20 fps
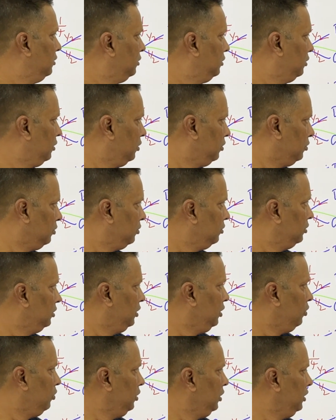No.
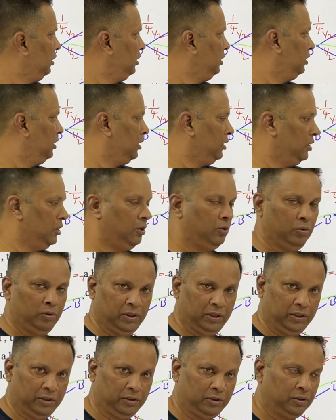Only these are the 2
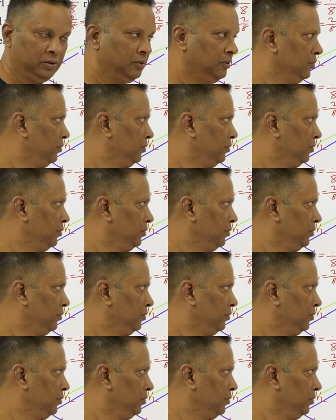things.